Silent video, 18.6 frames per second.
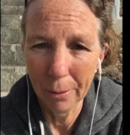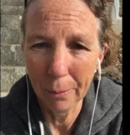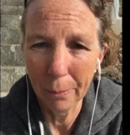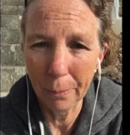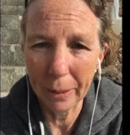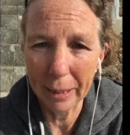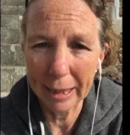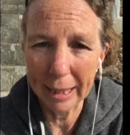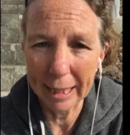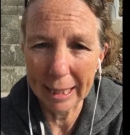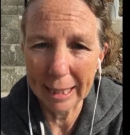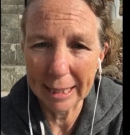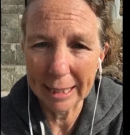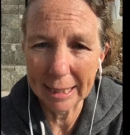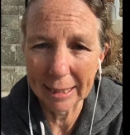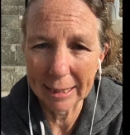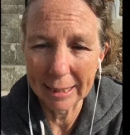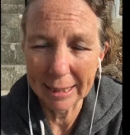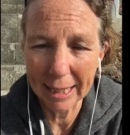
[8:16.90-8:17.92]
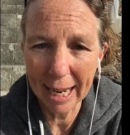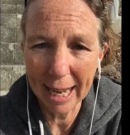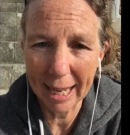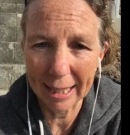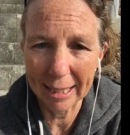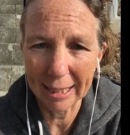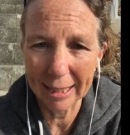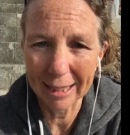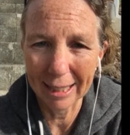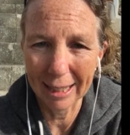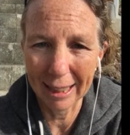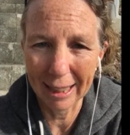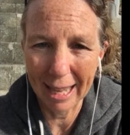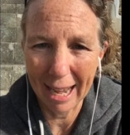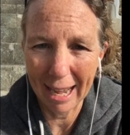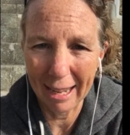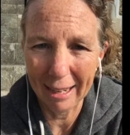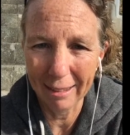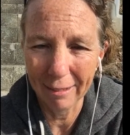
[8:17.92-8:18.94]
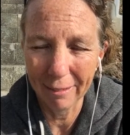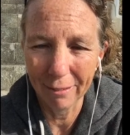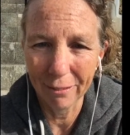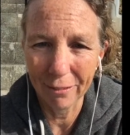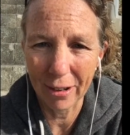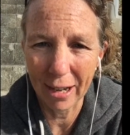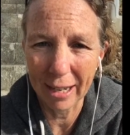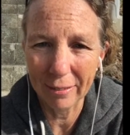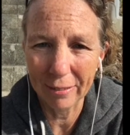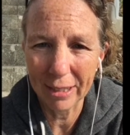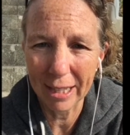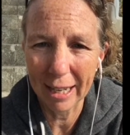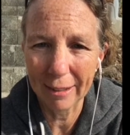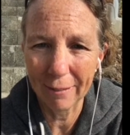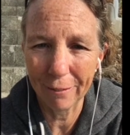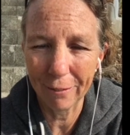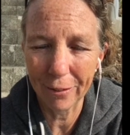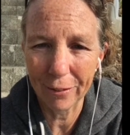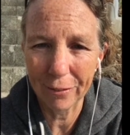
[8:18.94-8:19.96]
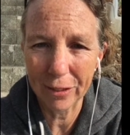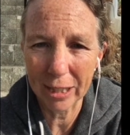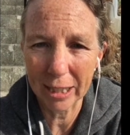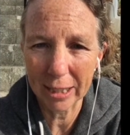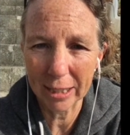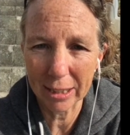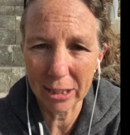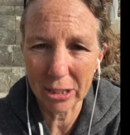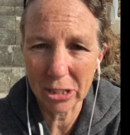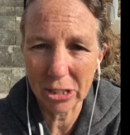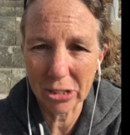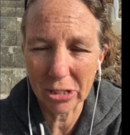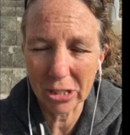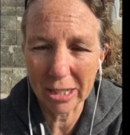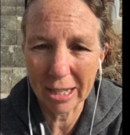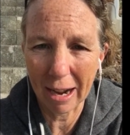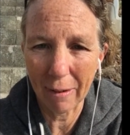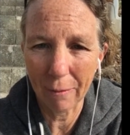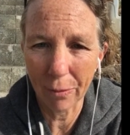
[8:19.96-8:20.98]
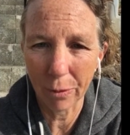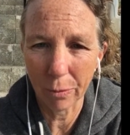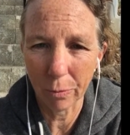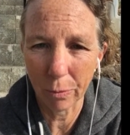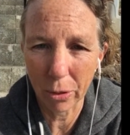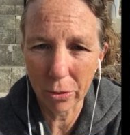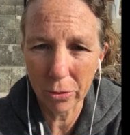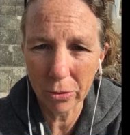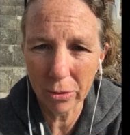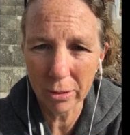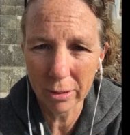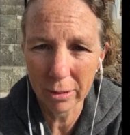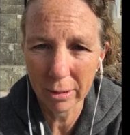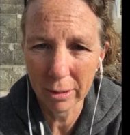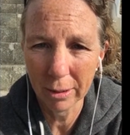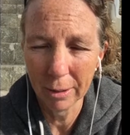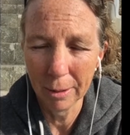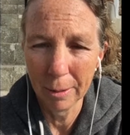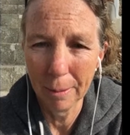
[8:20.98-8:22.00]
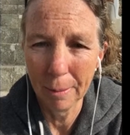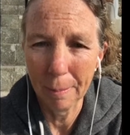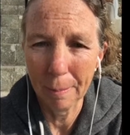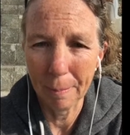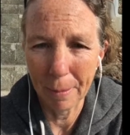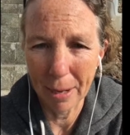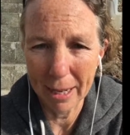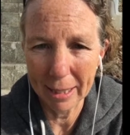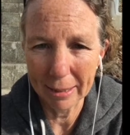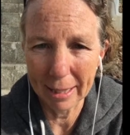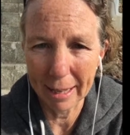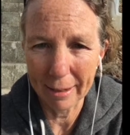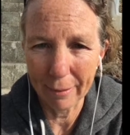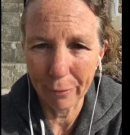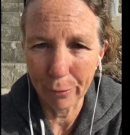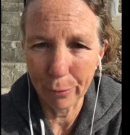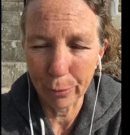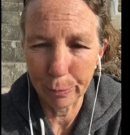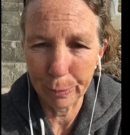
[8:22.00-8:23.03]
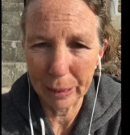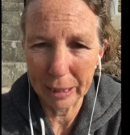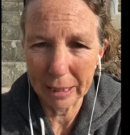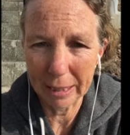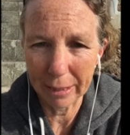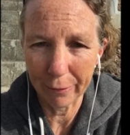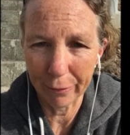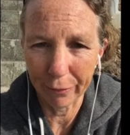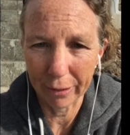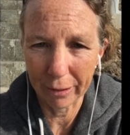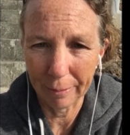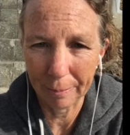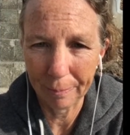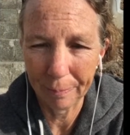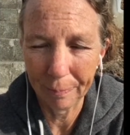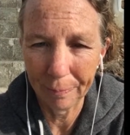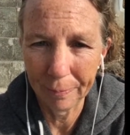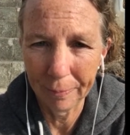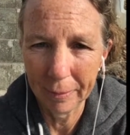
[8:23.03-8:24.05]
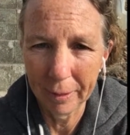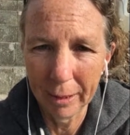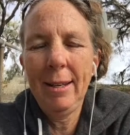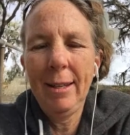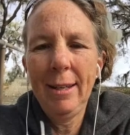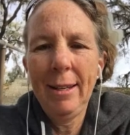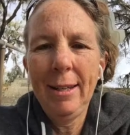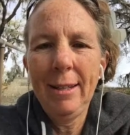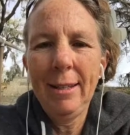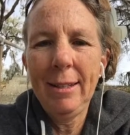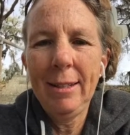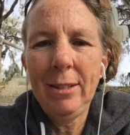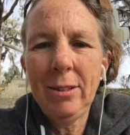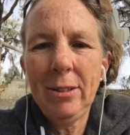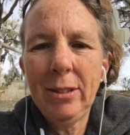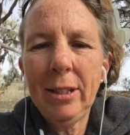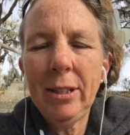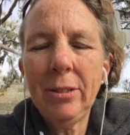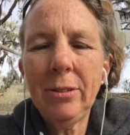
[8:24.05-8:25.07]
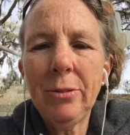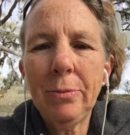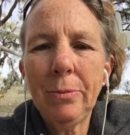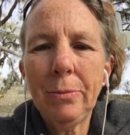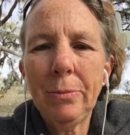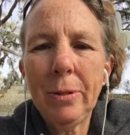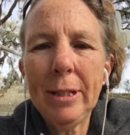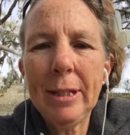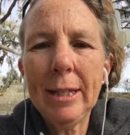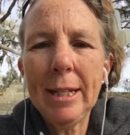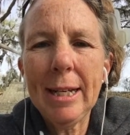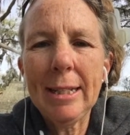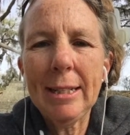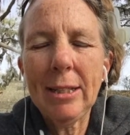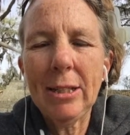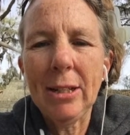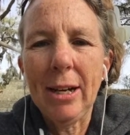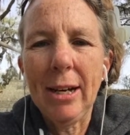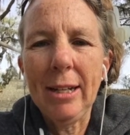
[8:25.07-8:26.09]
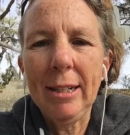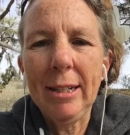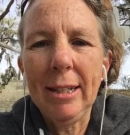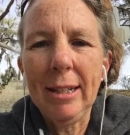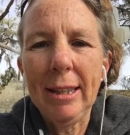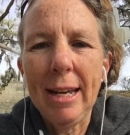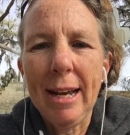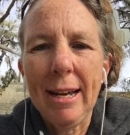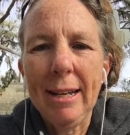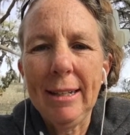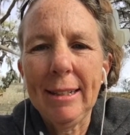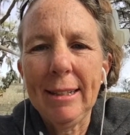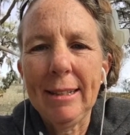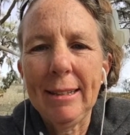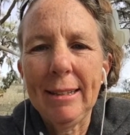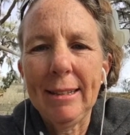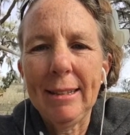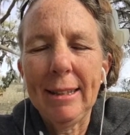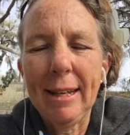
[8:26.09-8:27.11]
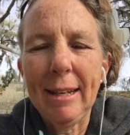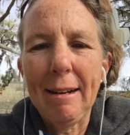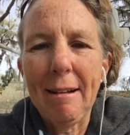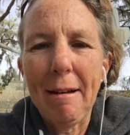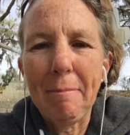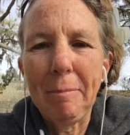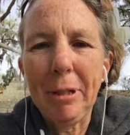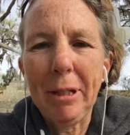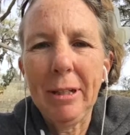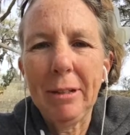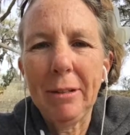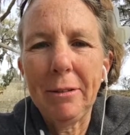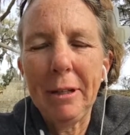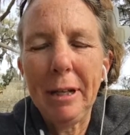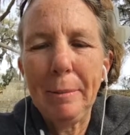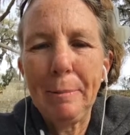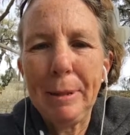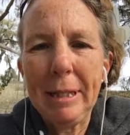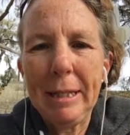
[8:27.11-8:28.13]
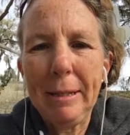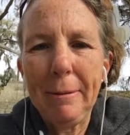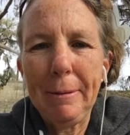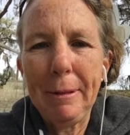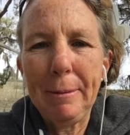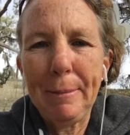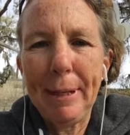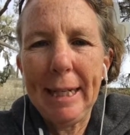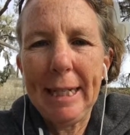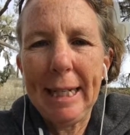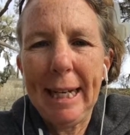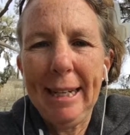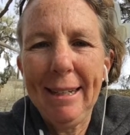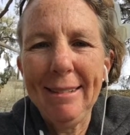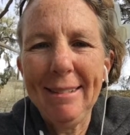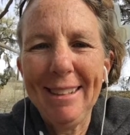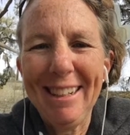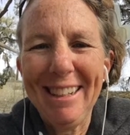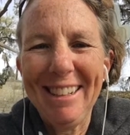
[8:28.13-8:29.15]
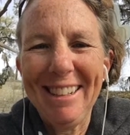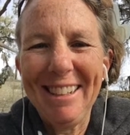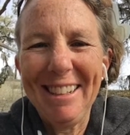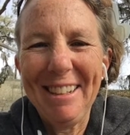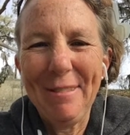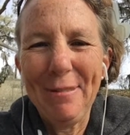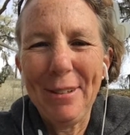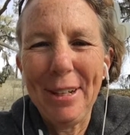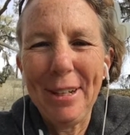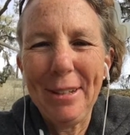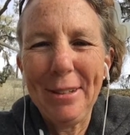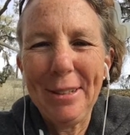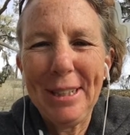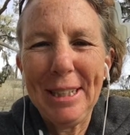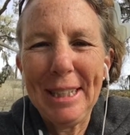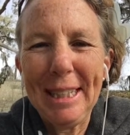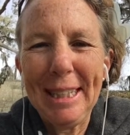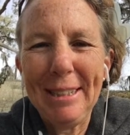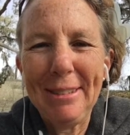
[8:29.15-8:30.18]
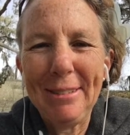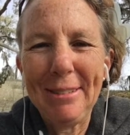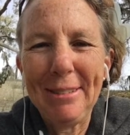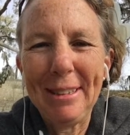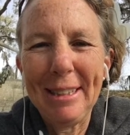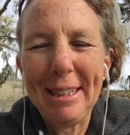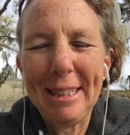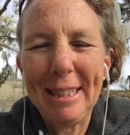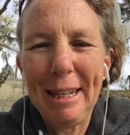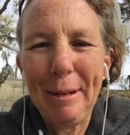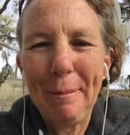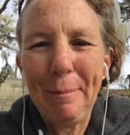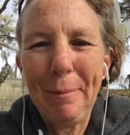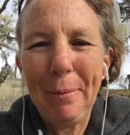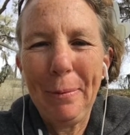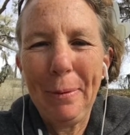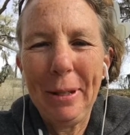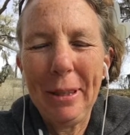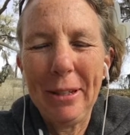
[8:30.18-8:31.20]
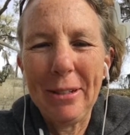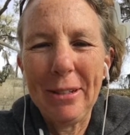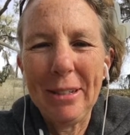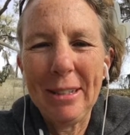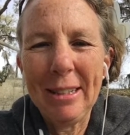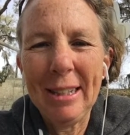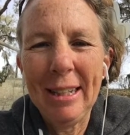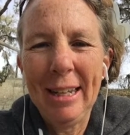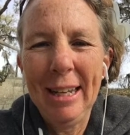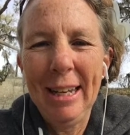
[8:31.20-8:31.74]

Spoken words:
with the intent that 5, 10, 15 years down the road, my life will be different? So here's one last thought on that, and then I'm going to go get busy with my day and invite you to do the same with yours.